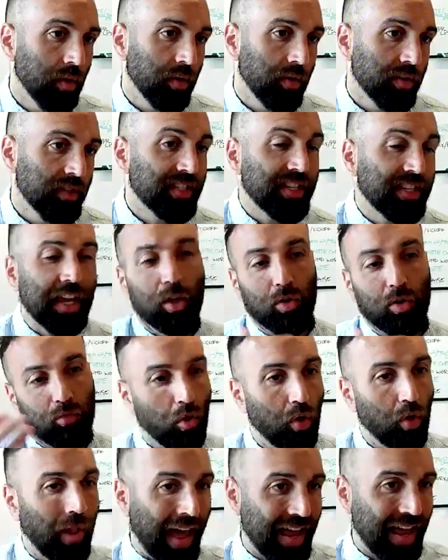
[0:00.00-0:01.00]
seller
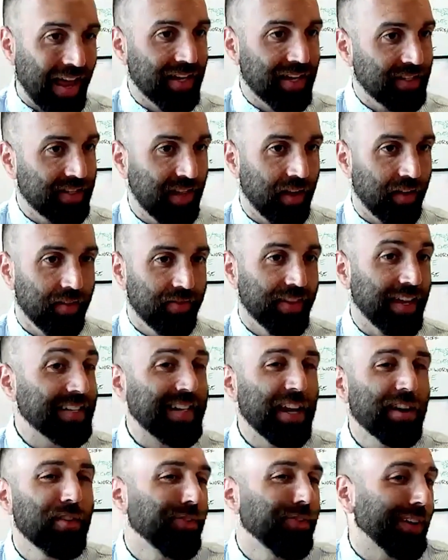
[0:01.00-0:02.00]
role asset sale. They
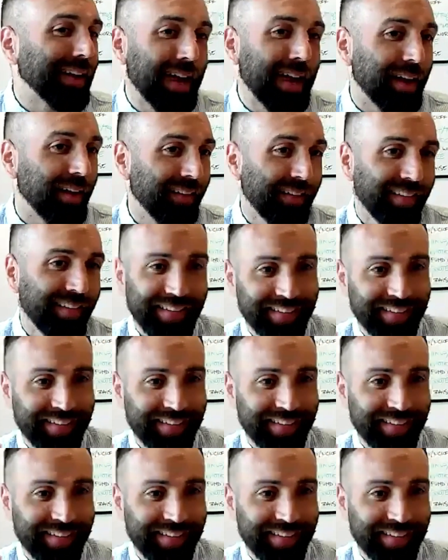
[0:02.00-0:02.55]
did it for like